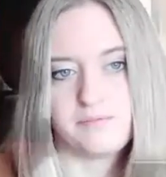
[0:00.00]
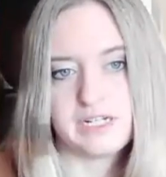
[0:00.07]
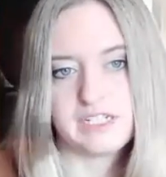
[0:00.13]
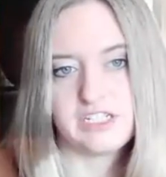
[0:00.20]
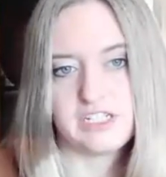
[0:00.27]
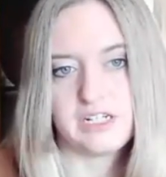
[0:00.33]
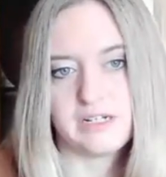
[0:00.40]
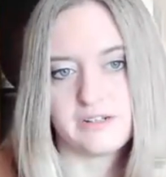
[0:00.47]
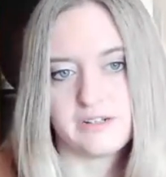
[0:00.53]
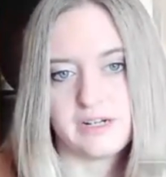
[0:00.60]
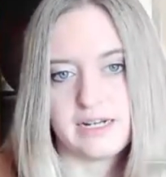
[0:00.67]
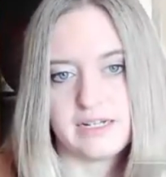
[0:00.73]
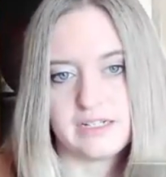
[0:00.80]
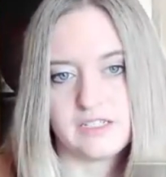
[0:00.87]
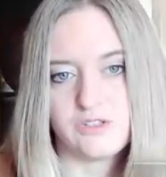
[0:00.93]
bed shaker,
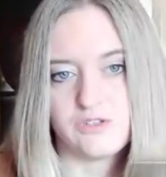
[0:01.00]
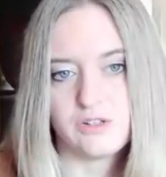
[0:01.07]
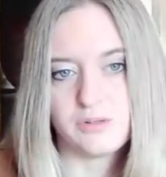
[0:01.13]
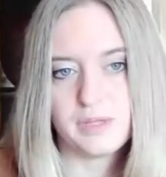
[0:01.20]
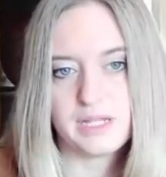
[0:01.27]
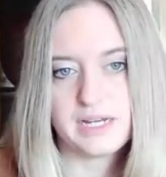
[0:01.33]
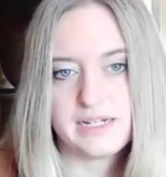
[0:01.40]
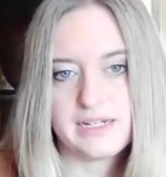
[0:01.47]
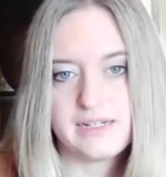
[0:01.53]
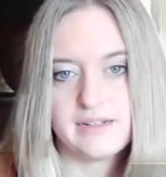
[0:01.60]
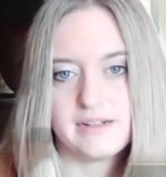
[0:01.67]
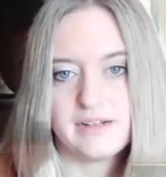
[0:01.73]
and strobe light,